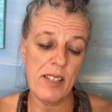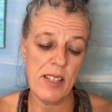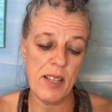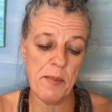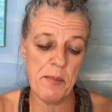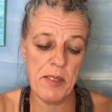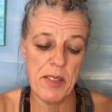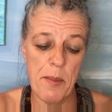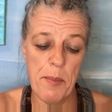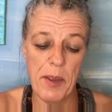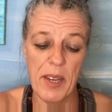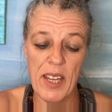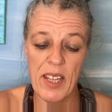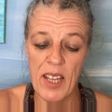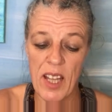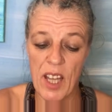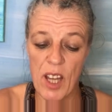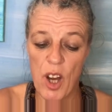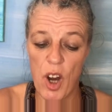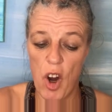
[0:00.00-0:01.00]
I'm at the
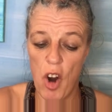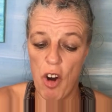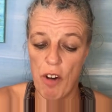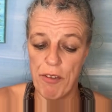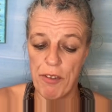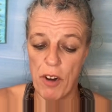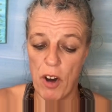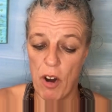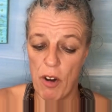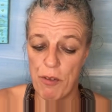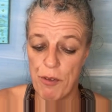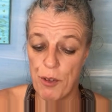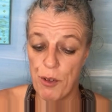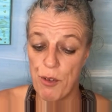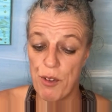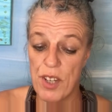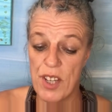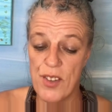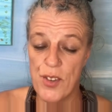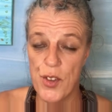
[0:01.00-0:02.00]
beginning of
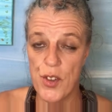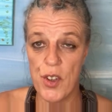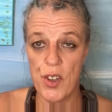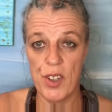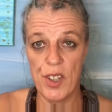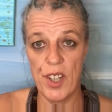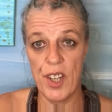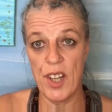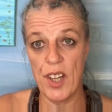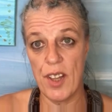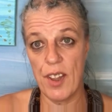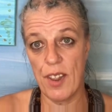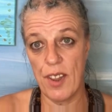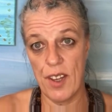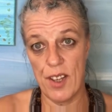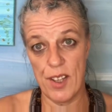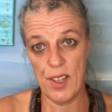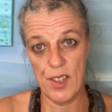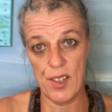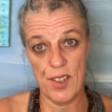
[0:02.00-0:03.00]
restarting
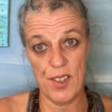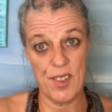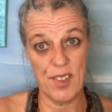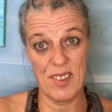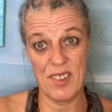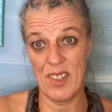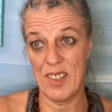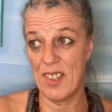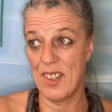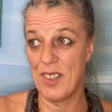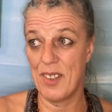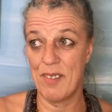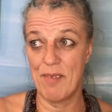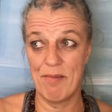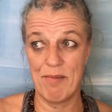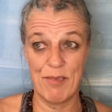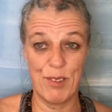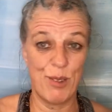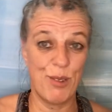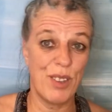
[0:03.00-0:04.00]
this
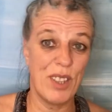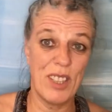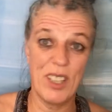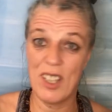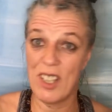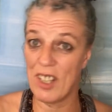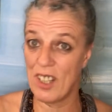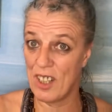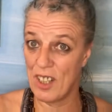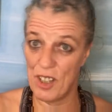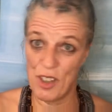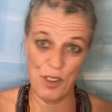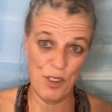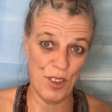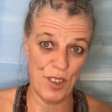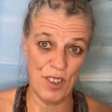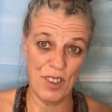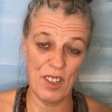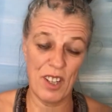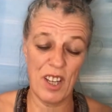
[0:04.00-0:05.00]
reading
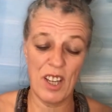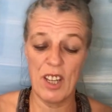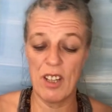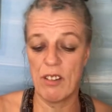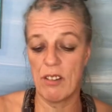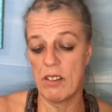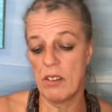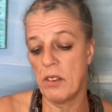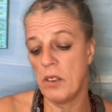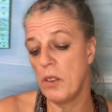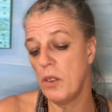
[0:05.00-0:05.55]
journey here on